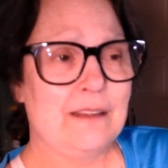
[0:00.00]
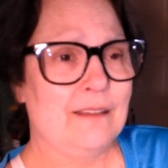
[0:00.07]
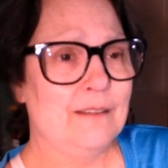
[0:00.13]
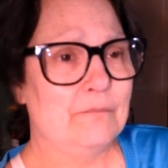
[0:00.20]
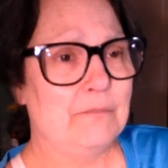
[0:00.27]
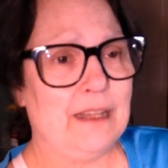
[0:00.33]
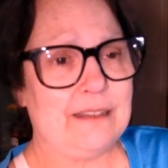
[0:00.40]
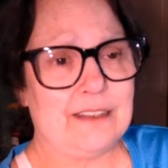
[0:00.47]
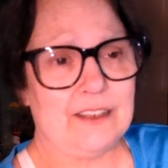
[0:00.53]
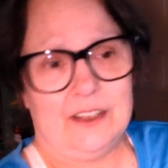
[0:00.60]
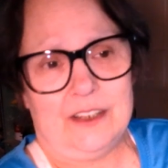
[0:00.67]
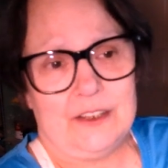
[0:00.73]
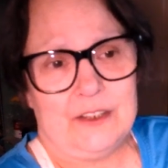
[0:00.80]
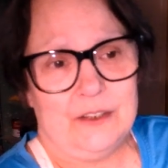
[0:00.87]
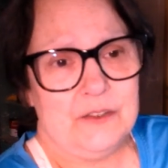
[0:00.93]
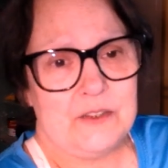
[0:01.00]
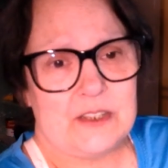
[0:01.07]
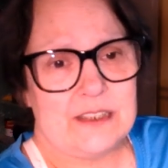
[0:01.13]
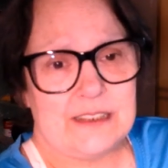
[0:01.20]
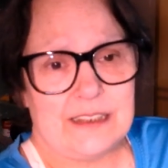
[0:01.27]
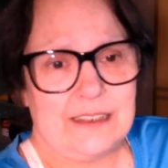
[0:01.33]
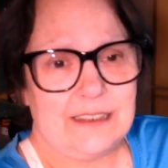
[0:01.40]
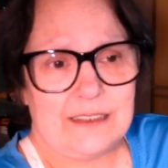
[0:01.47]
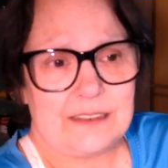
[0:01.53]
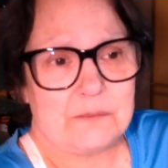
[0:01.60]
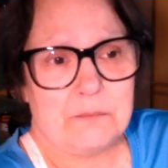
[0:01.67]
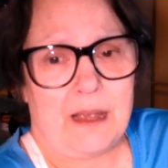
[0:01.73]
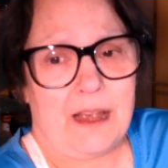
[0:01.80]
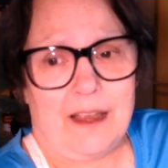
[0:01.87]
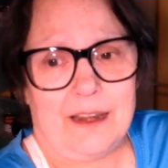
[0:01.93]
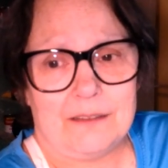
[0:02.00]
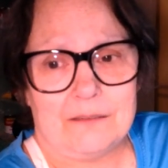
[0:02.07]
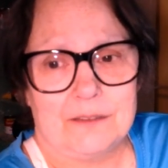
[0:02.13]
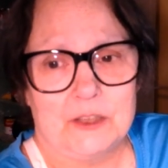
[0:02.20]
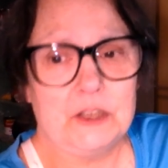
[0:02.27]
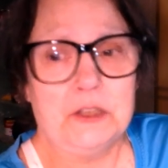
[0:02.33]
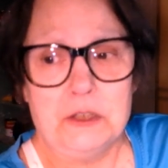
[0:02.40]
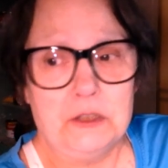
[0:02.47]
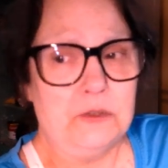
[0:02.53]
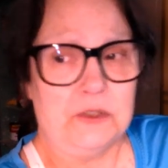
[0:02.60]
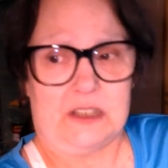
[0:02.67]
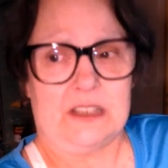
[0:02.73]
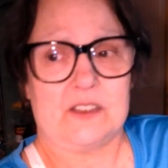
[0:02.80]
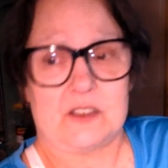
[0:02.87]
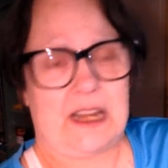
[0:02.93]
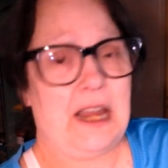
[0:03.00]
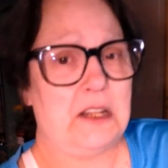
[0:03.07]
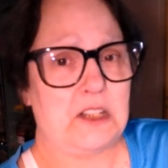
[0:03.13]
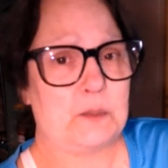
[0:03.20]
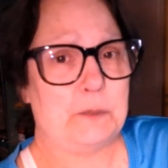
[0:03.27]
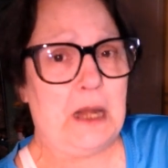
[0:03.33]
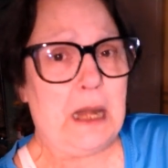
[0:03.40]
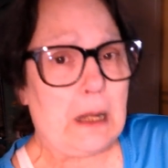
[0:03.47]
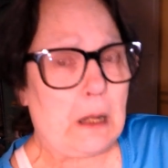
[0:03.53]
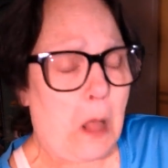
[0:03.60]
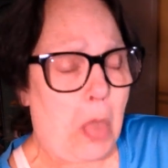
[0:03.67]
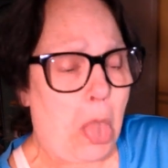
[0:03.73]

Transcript: But the good news is my good news is, can't speak.